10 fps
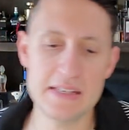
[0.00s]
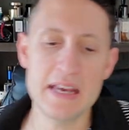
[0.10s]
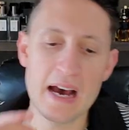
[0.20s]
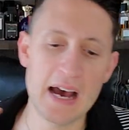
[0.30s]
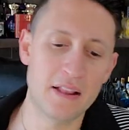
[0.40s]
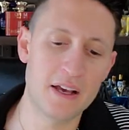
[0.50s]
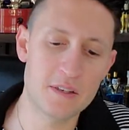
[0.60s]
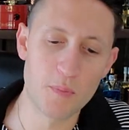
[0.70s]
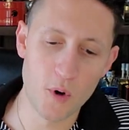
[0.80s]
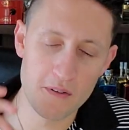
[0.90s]
EDT
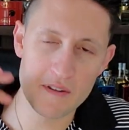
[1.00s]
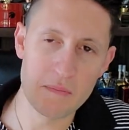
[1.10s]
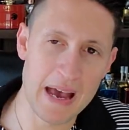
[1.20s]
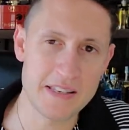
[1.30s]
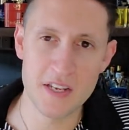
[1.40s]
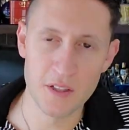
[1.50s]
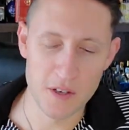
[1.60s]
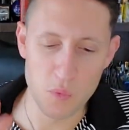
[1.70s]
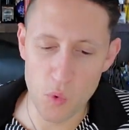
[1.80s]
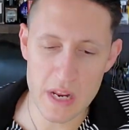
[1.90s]
highlights more of the
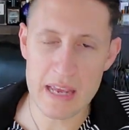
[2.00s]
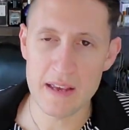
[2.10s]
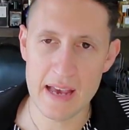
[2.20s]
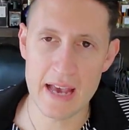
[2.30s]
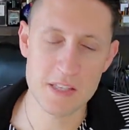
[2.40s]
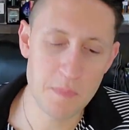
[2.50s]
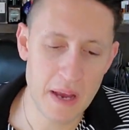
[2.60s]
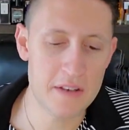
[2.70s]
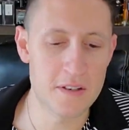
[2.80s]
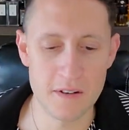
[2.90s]
masculine, woody
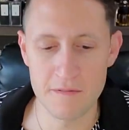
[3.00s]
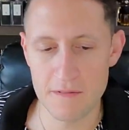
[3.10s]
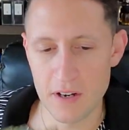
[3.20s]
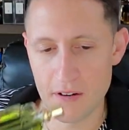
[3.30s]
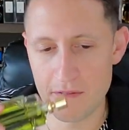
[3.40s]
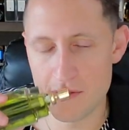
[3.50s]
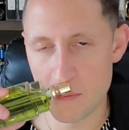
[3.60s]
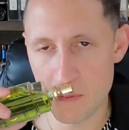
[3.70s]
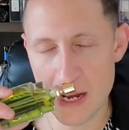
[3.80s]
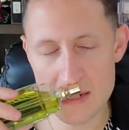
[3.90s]
aspects of, of
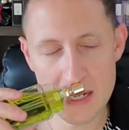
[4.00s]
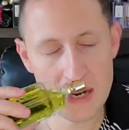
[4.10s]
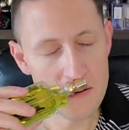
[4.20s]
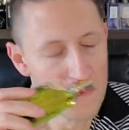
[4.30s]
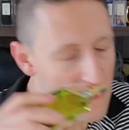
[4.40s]
number 19.